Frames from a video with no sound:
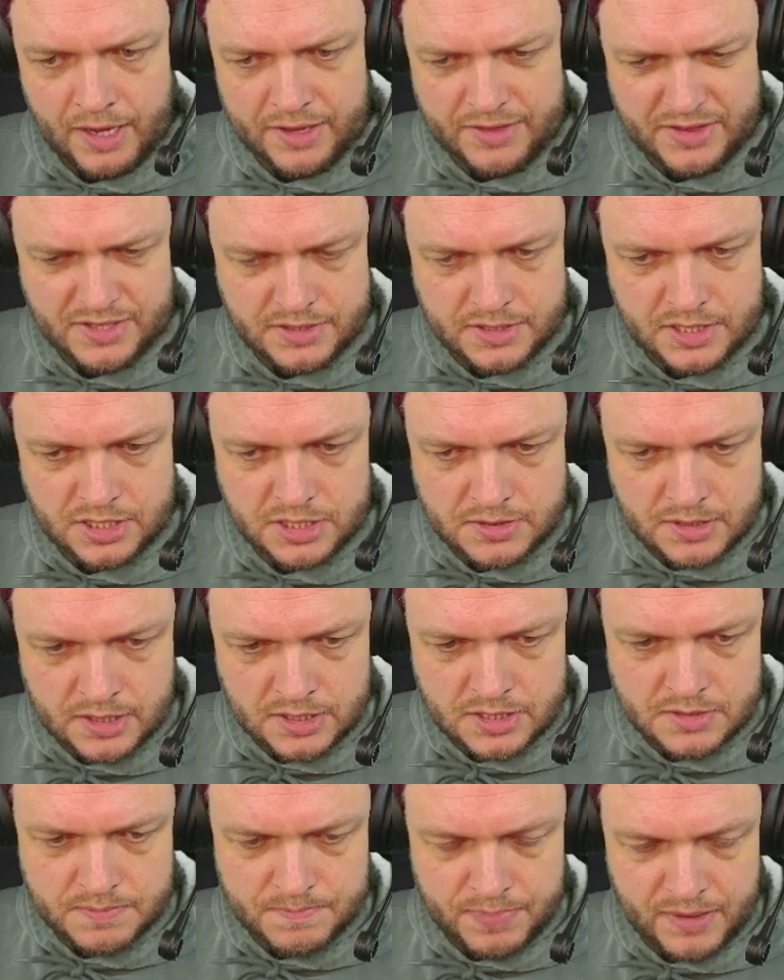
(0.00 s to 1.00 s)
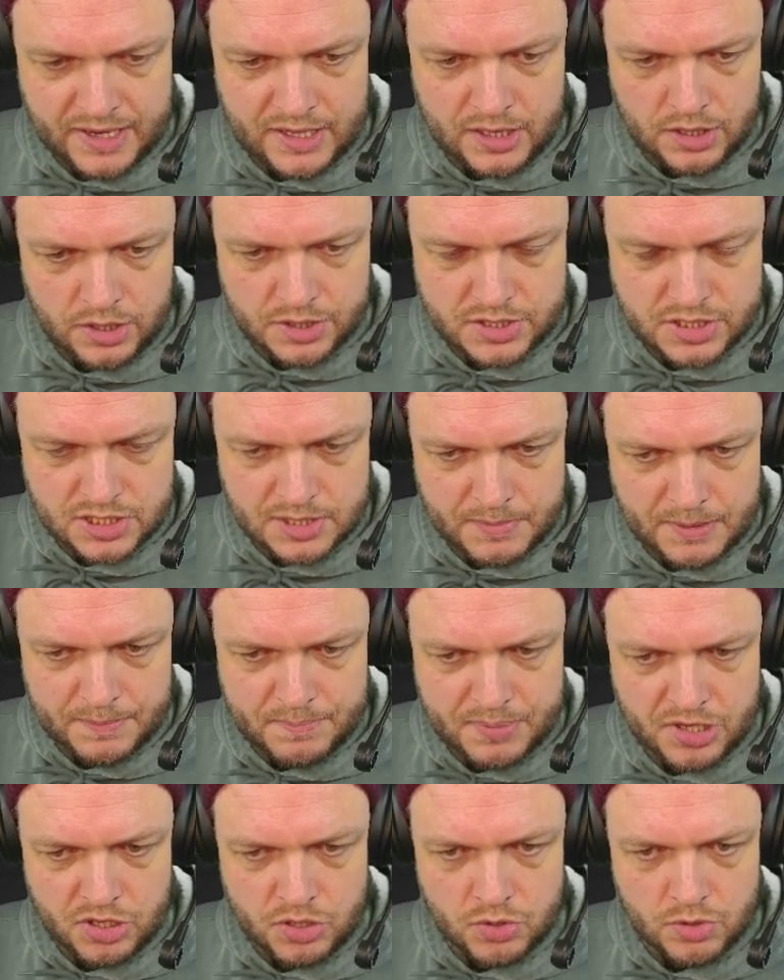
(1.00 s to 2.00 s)
this play looks a bit
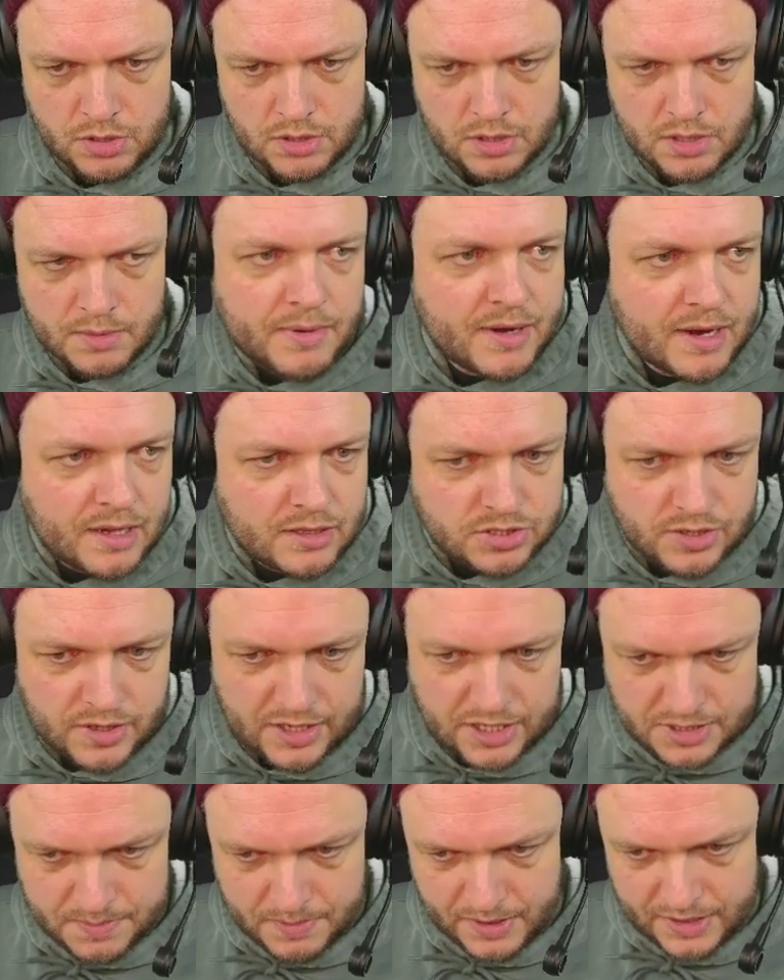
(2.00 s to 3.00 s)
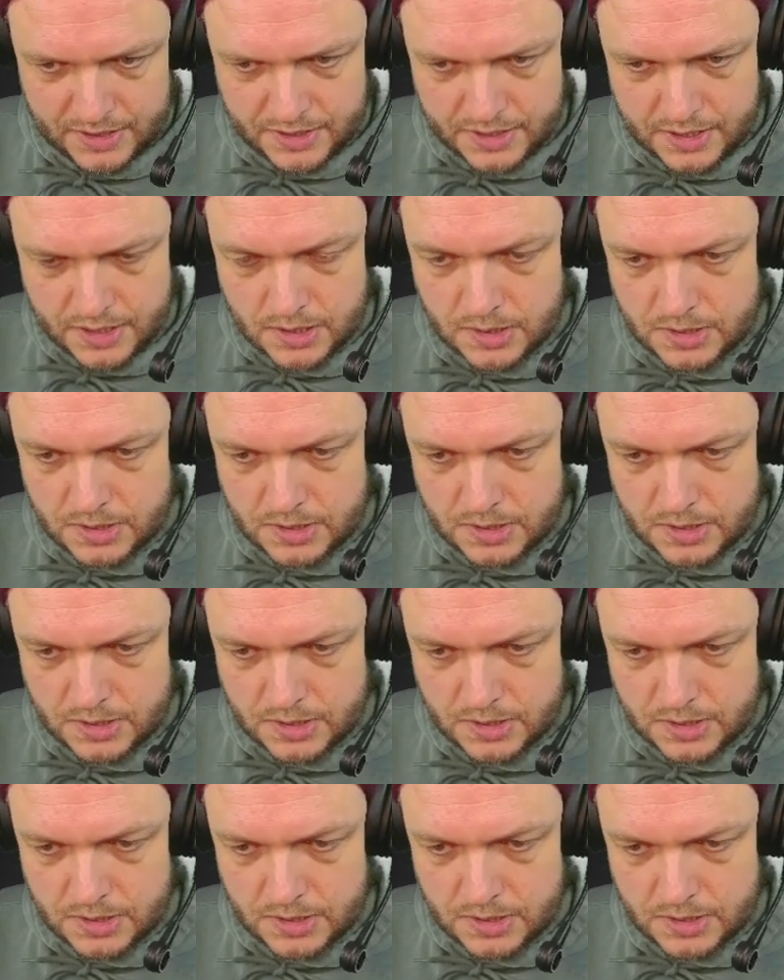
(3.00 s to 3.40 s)
peculiar, but I'll try and explain it here.